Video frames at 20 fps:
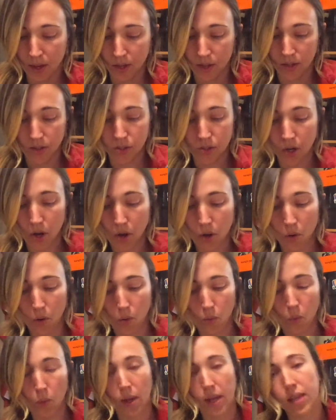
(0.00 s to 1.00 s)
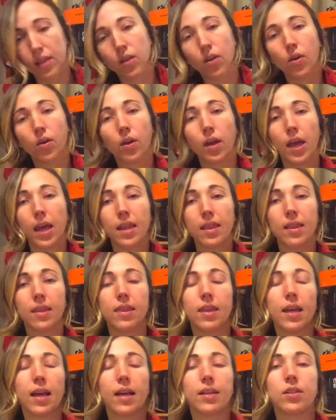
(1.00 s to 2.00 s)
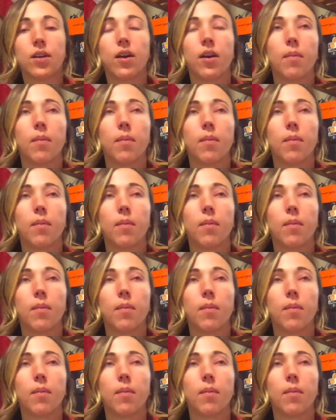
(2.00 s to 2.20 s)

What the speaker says: So in the thing I talk